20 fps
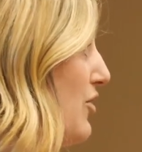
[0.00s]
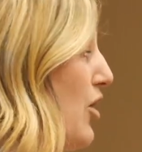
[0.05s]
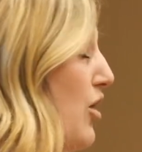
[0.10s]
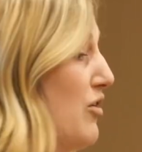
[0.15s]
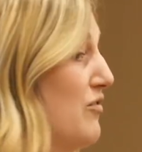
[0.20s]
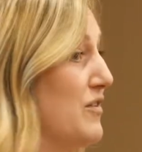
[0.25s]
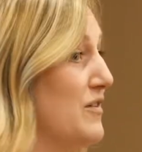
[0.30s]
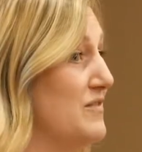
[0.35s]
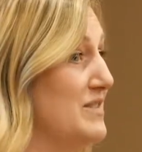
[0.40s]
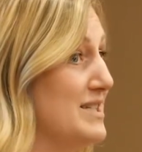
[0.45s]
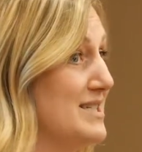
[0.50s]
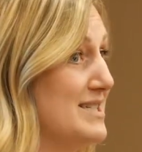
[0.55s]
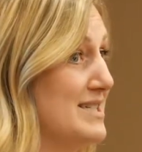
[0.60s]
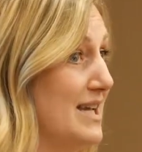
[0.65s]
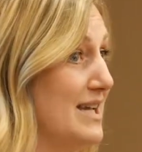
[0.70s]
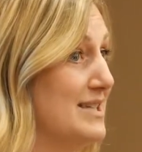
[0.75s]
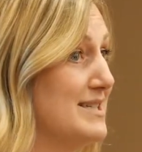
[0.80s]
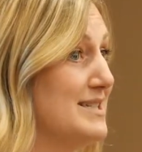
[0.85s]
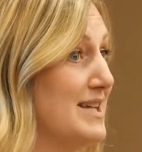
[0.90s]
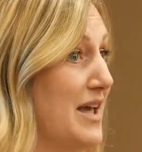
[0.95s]
all 50
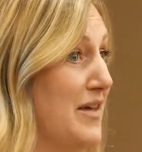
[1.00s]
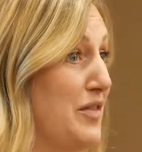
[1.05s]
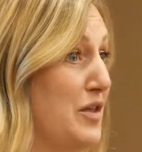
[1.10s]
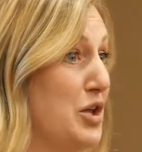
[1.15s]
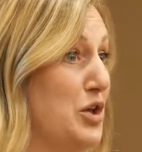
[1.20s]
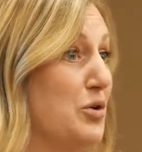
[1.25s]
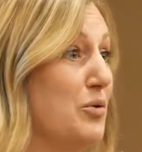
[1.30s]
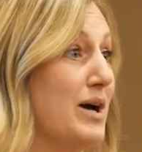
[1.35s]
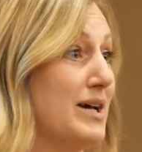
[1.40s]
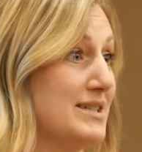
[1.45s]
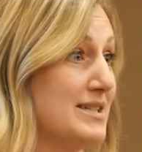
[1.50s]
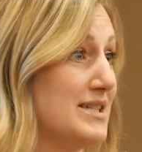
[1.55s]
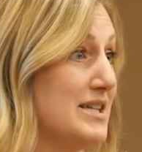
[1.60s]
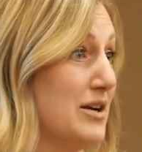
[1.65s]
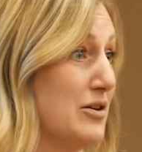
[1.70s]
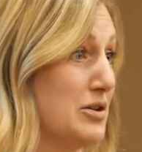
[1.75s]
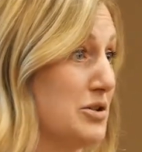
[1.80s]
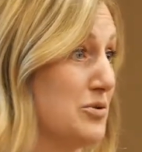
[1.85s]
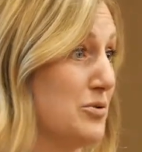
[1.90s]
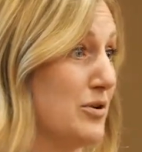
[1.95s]
states and the U.S.
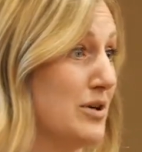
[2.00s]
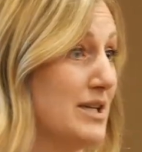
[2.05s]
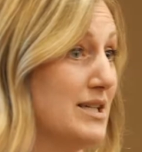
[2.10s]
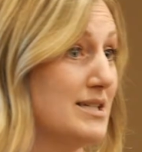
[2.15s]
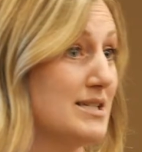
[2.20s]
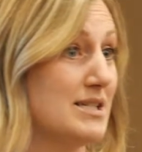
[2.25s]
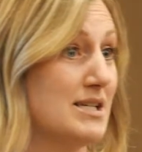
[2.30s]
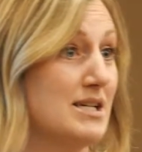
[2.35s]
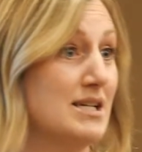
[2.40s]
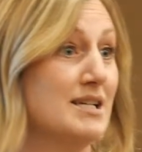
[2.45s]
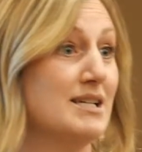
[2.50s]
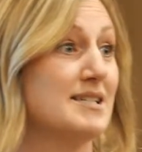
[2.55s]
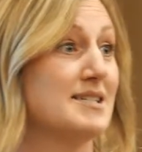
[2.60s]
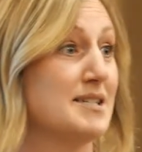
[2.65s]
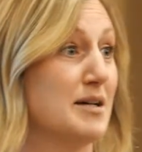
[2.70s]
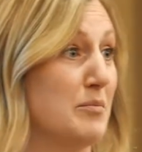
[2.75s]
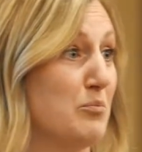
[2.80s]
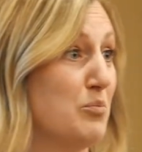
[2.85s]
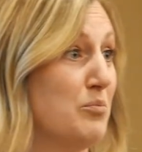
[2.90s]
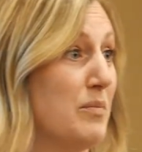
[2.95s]
territories.
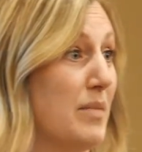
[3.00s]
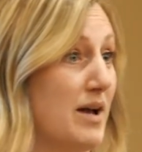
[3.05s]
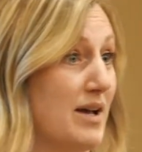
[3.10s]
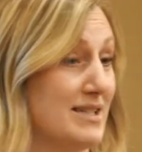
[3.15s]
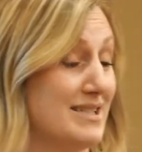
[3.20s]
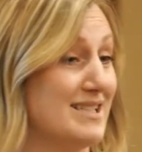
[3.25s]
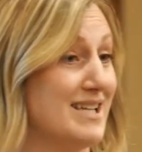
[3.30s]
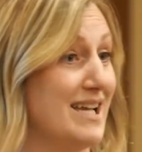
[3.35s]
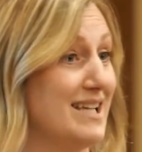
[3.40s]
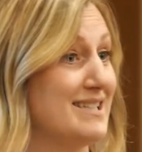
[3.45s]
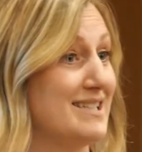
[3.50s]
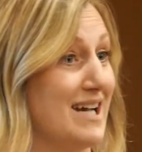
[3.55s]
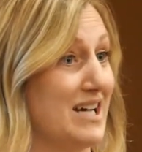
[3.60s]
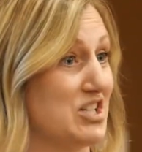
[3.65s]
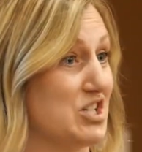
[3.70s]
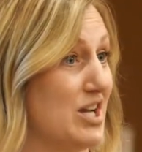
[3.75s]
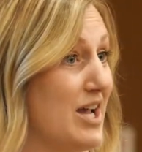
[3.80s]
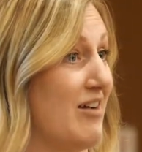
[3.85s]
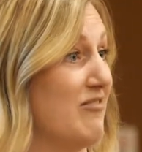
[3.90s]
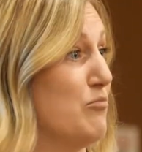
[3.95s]
Some states
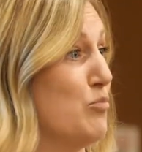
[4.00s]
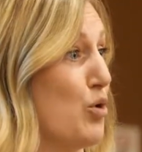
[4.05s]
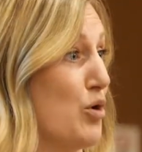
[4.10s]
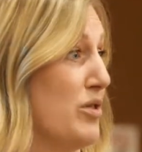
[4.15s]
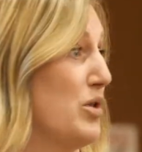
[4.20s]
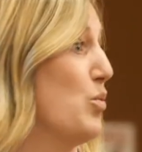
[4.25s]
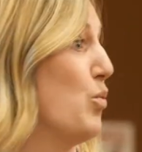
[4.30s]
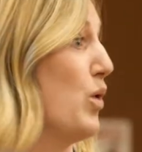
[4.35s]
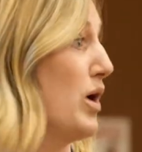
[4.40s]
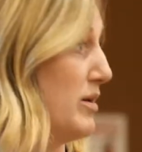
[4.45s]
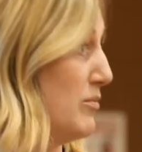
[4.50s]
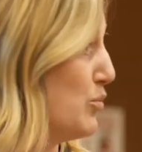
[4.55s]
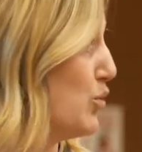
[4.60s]
actually have more than one